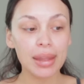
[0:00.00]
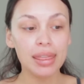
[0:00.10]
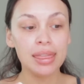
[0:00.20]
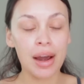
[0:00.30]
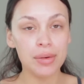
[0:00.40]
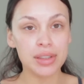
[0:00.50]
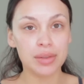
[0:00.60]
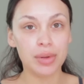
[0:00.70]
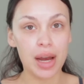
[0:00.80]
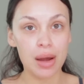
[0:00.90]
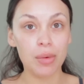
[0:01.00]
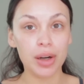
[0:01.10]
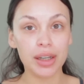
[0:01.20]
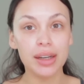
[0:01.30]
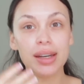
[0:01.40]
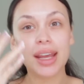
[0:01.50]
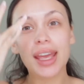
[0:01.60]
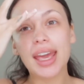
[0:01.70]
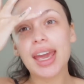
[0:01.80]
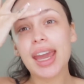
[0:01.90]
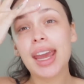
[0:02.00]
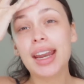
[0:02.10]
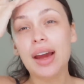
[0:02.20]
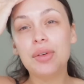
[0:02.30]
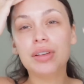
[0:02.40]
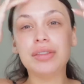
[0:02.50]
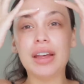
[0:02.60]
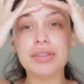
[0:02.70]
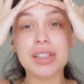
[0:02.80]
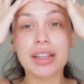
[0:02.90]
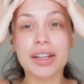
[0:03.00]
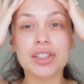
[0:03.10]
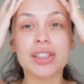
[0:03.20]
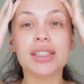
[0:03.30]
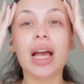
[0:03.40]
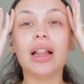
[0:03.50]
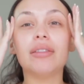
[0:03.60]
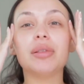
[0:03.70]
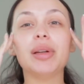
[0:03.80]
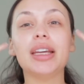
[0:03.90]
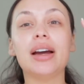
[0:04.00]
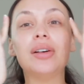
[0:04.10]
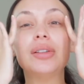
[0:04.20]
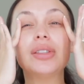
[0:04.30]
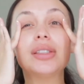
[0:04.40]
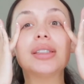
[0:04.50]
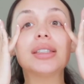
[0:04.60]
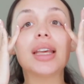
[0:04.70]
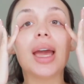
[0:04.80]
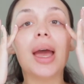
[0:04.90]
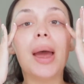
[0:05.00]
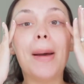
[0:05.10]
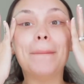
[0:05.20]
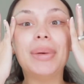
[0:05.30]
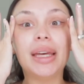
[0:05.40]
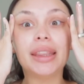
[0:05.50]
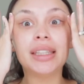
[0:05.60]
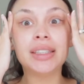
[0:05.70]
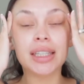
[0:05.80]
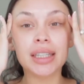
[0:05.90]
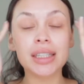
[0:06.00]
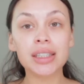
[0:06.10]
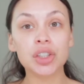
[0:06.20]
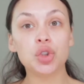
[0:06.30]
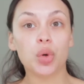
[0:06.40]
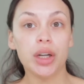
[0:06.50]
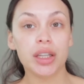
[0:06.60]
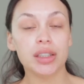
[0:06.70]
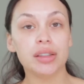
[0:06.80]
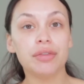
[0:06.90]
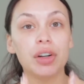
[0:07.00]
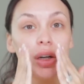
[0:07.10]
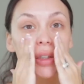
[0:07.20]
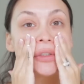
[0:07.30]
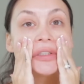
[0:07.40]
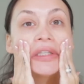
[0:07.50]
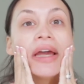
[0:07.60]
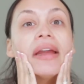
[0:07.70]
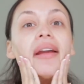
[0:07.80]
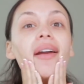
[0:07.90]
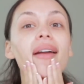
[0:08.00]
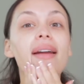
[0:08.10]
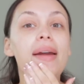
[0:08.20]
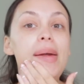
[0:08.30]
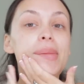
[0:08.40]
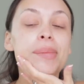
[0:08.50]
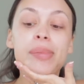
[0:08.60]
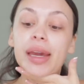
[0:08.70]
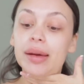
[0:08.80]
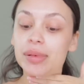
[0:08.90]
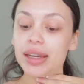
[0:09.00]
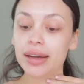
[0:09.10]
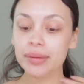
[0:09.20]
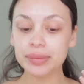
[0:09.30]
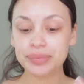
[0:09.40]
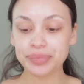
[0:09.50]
That was what I wanted. And I would have loved to like just tell everybody else. But this is Jordan's first like baby,